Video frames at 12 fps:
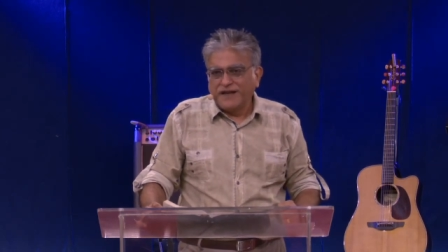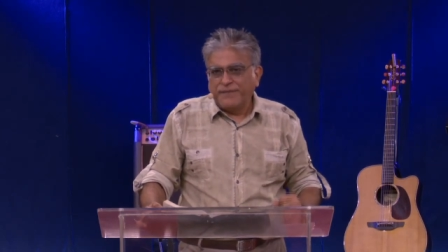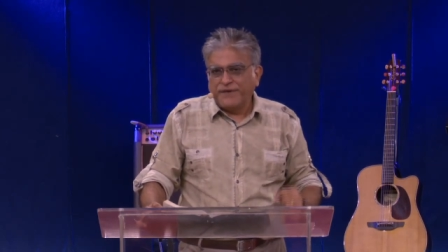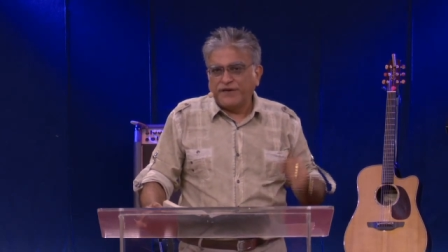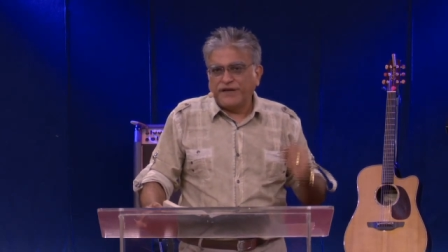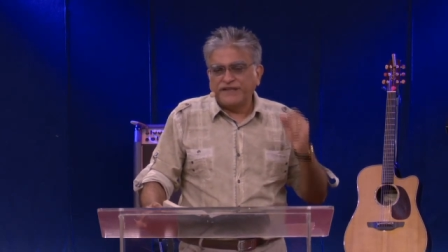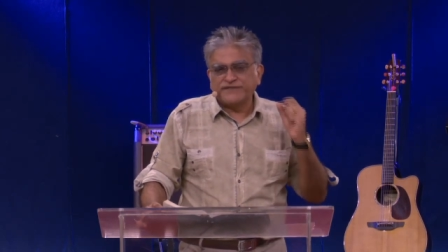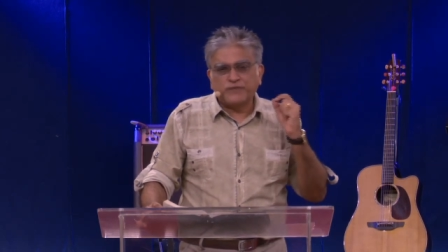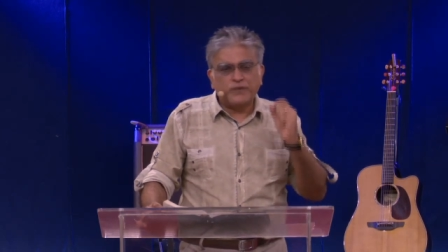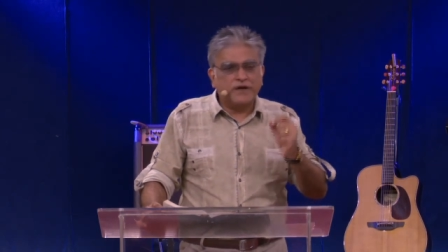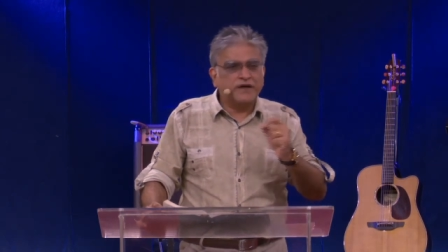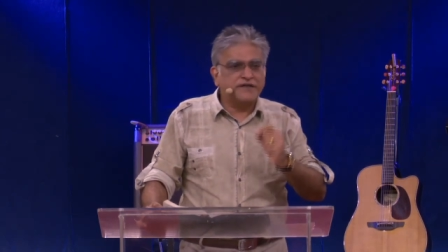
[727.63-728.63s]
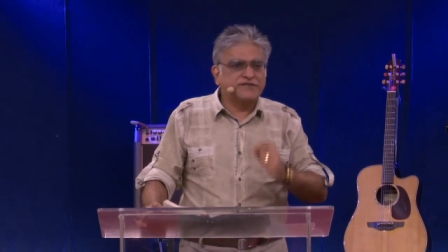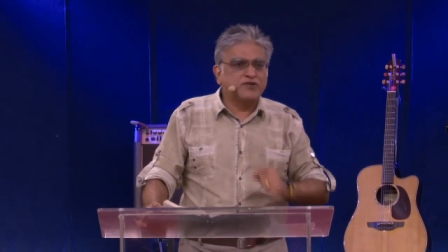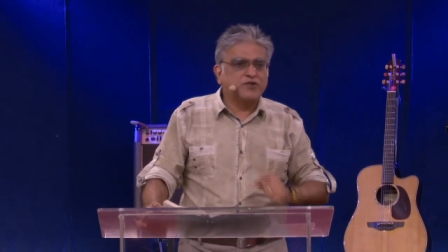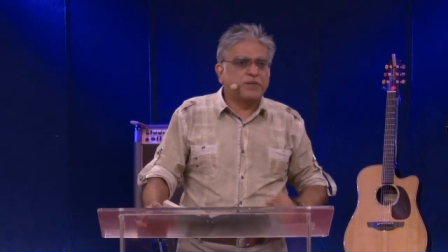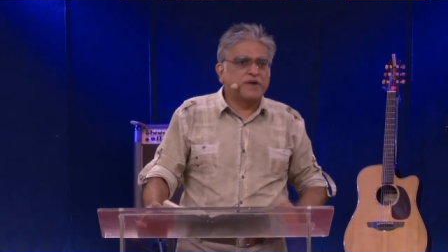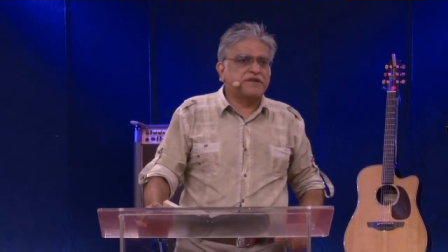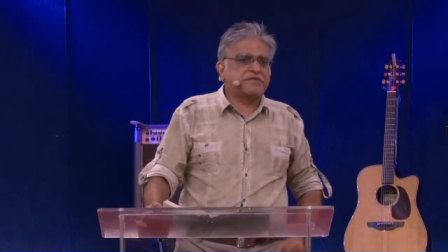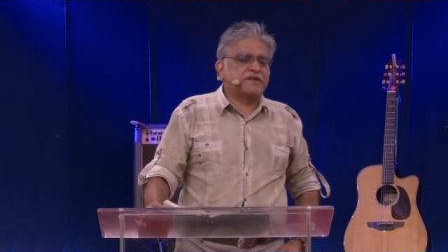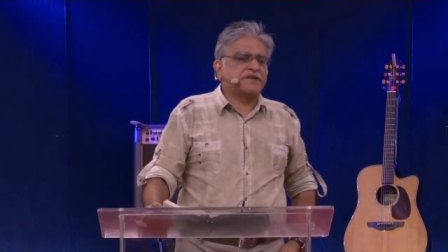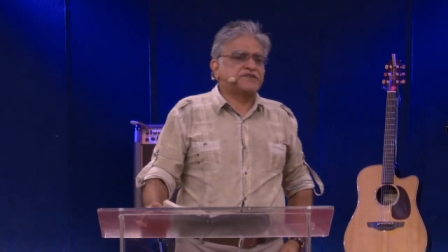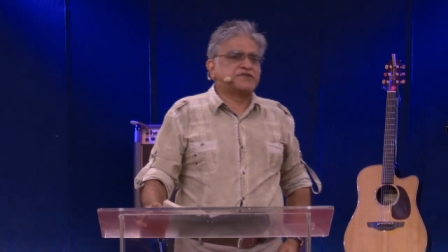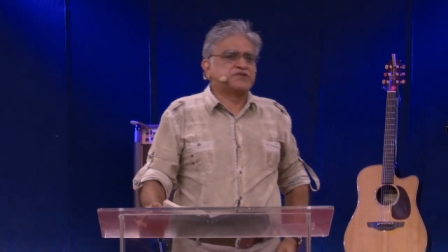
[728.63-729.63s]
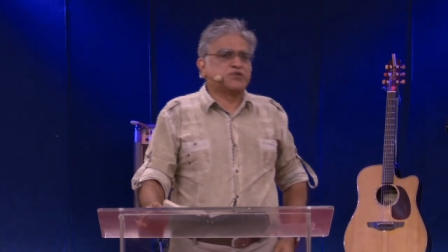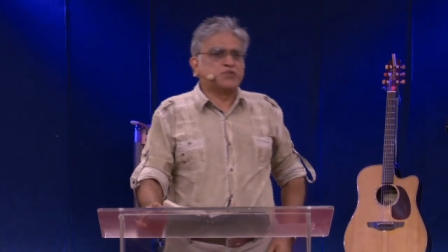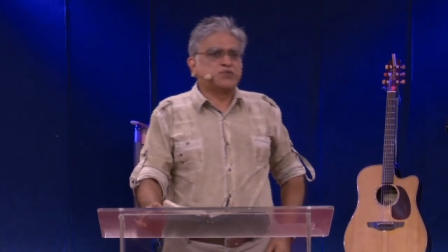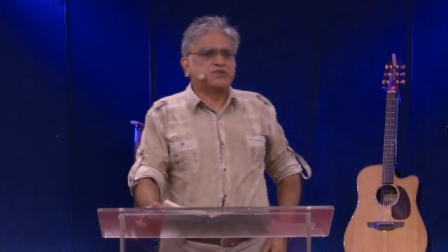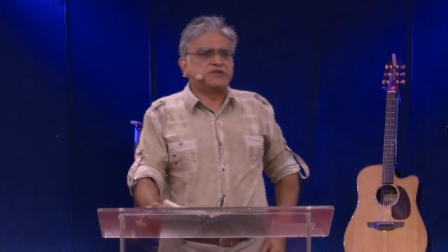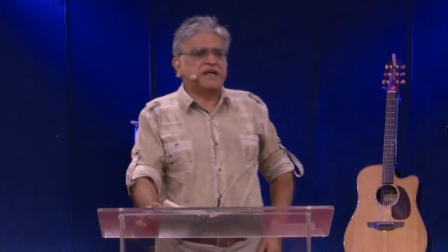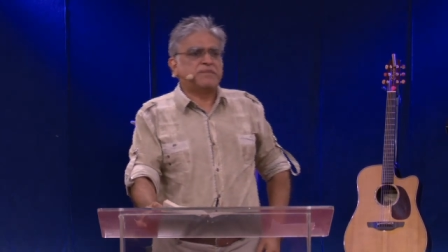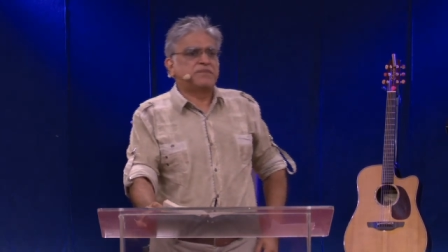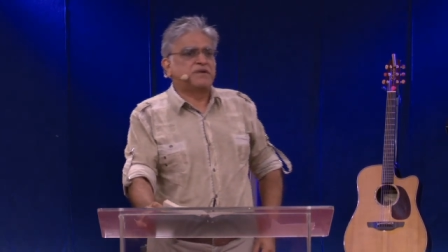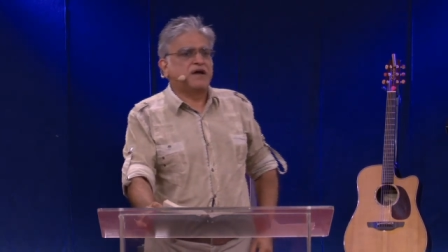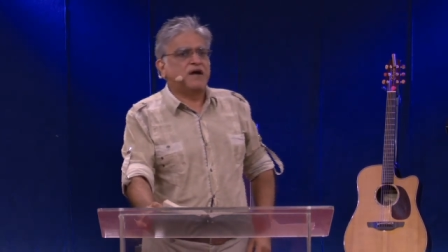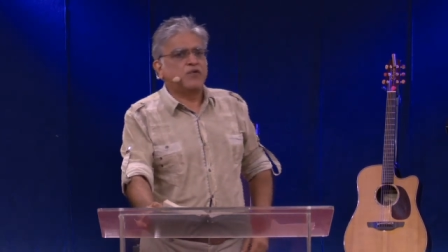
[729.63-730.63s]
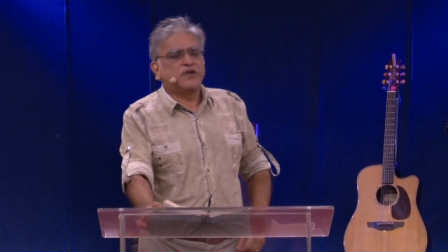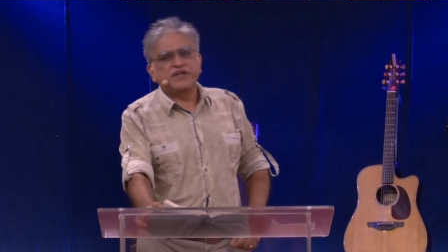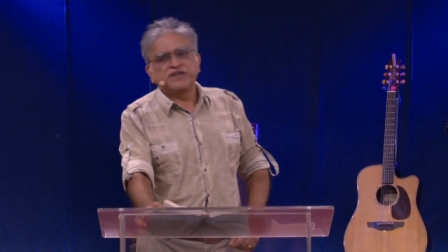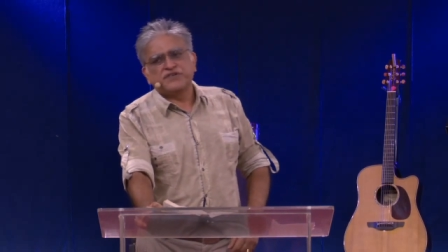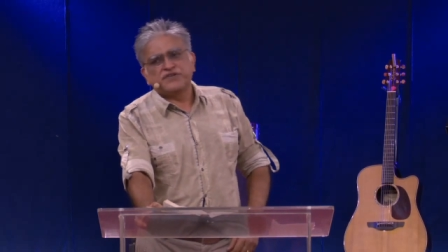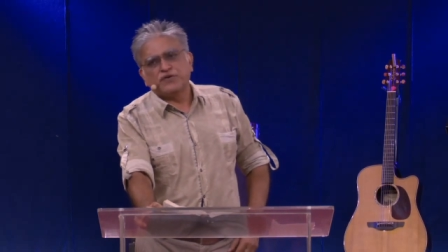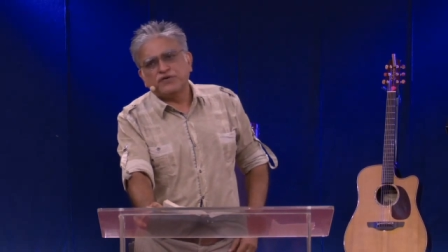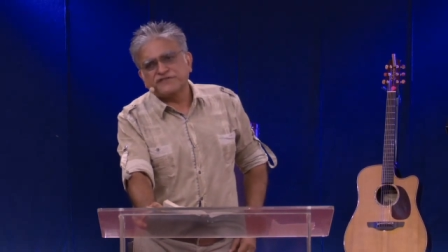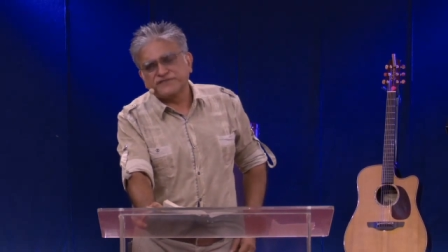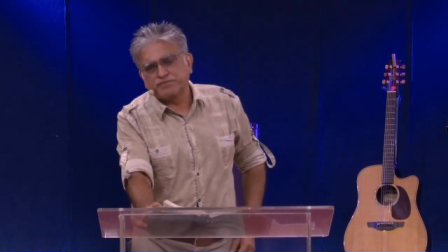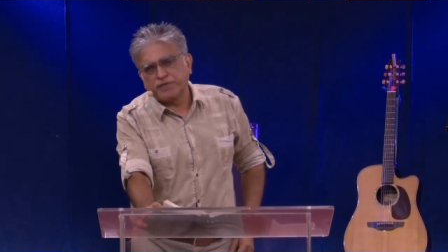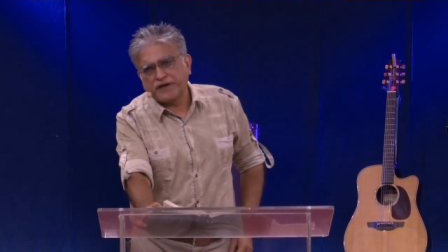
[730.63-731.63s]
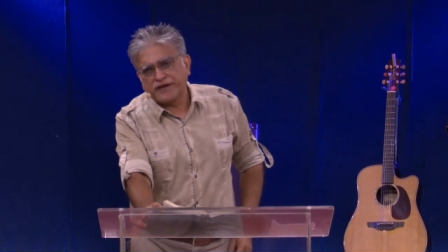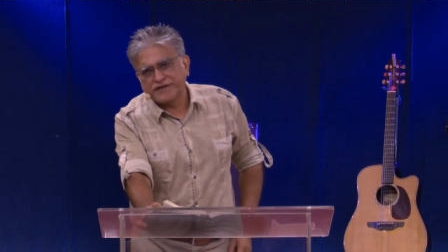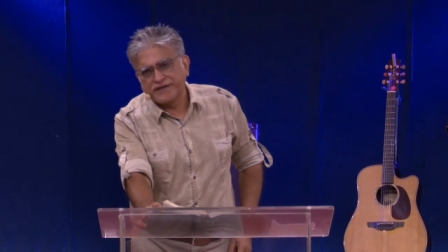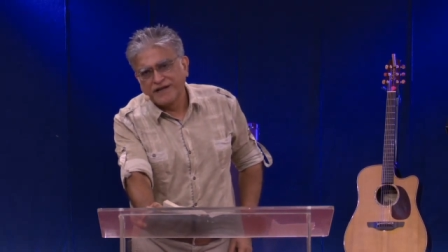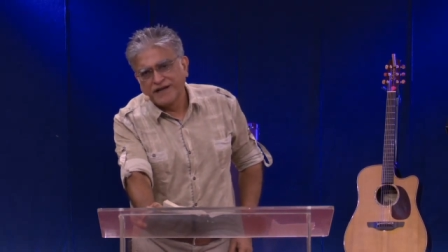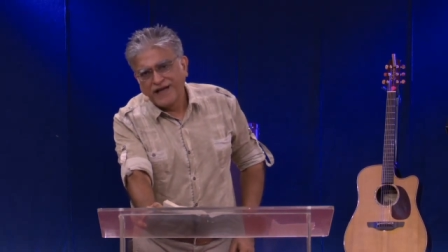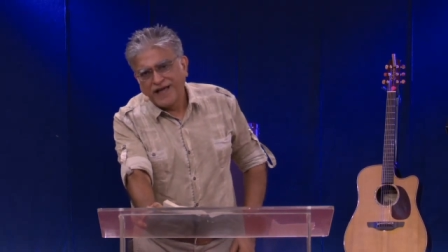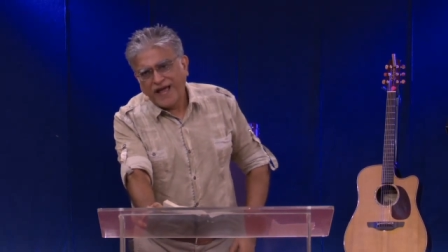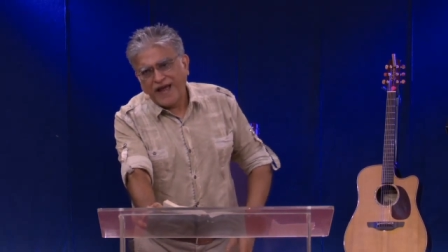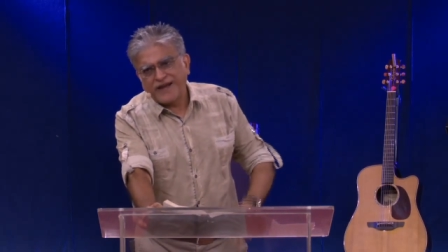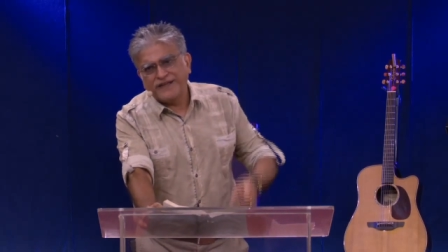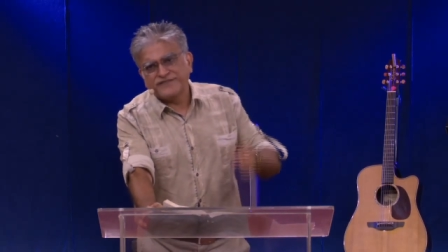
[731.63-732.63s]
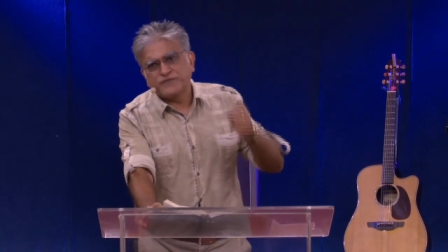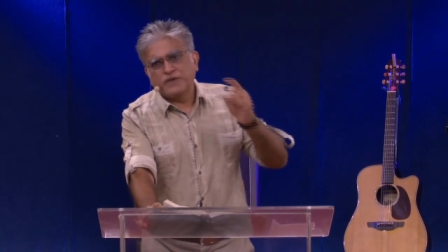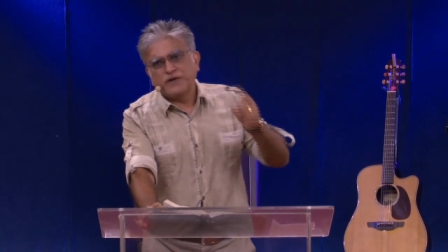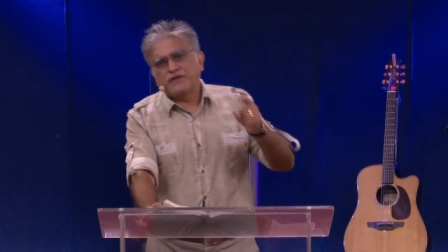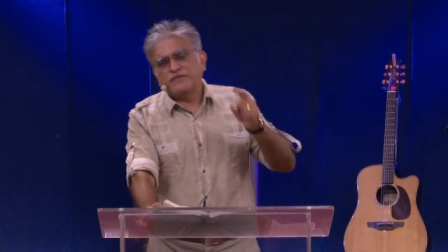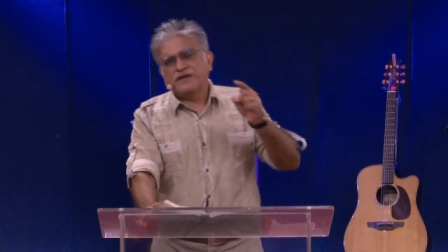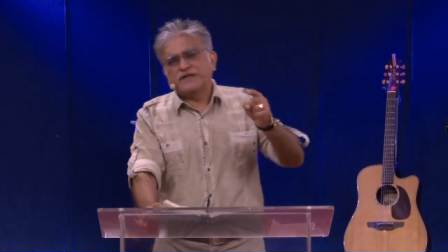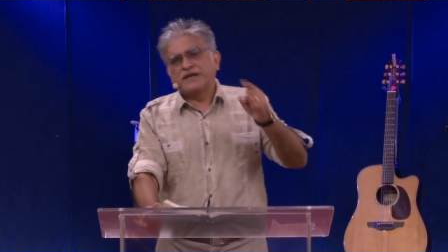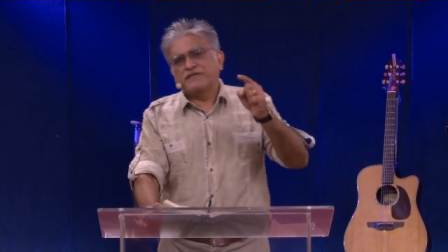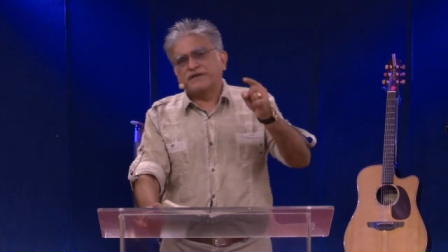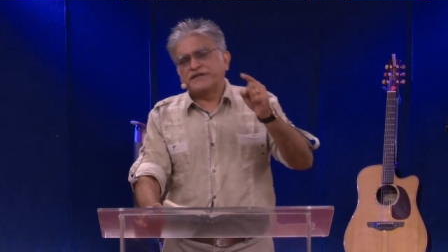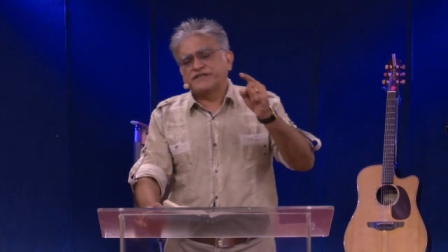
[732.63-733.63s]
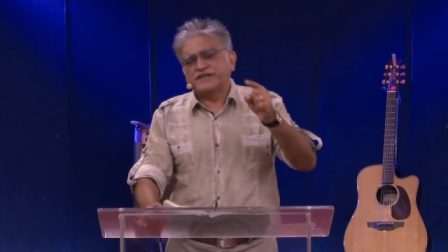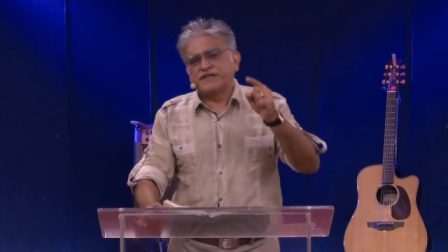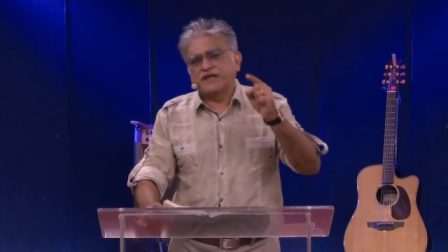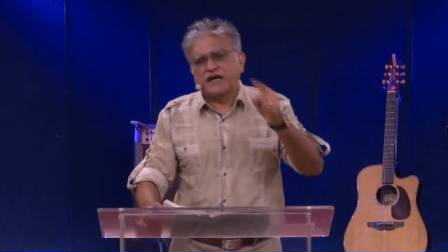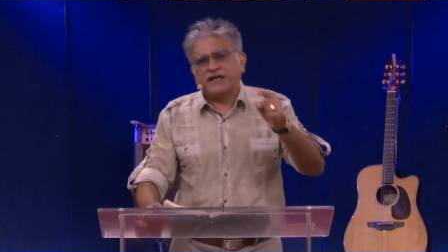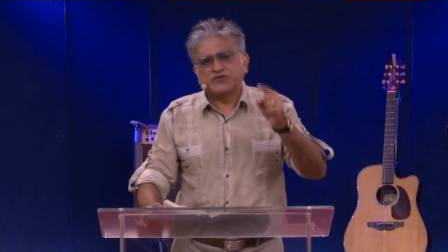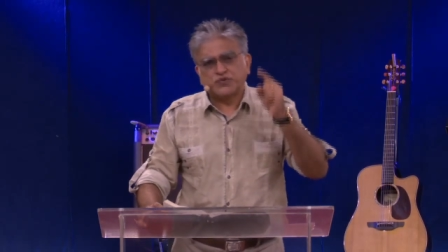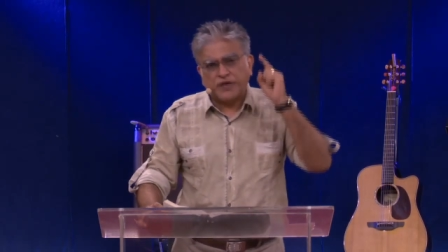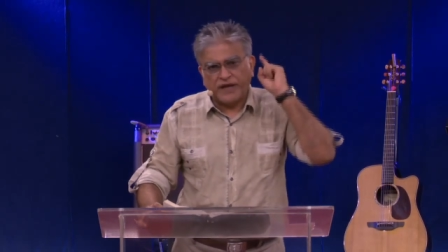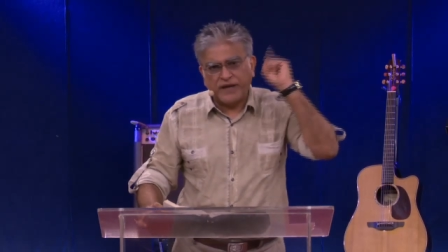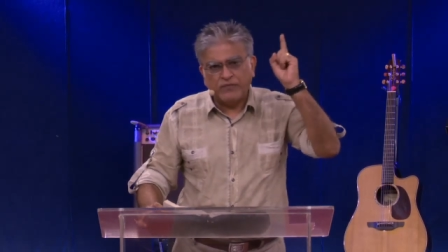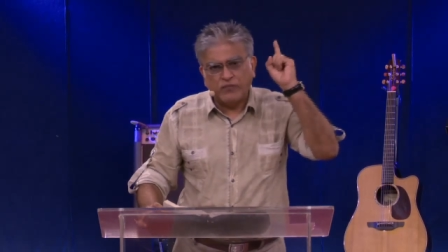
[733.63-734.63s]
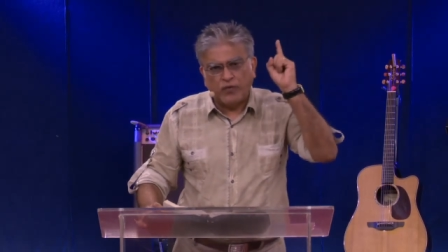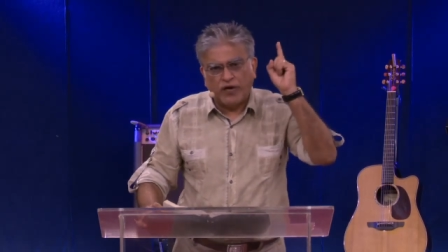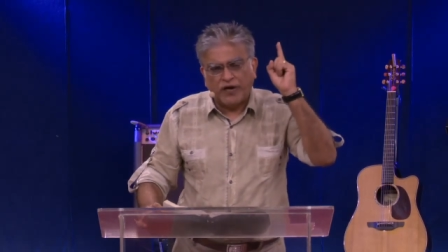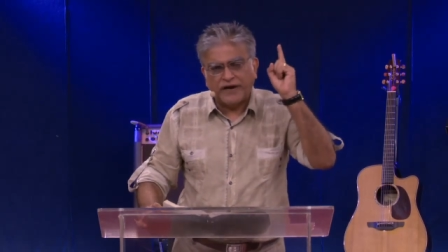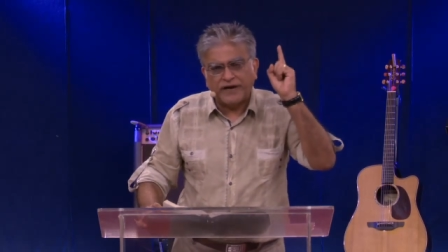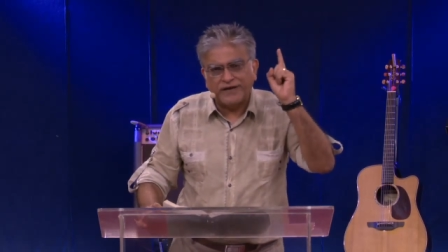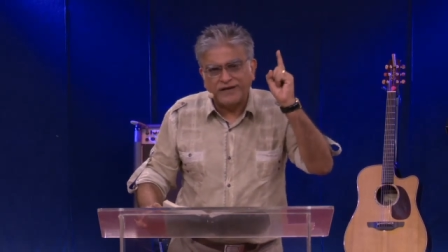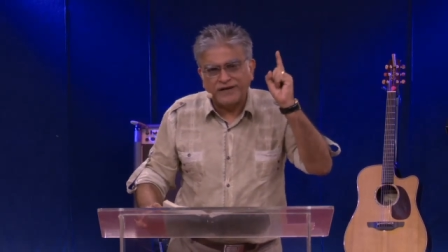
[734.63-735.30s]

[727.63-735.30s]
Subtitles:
Because his word is going to penetrate through deep down into your spirit, and his word will never return unto him void,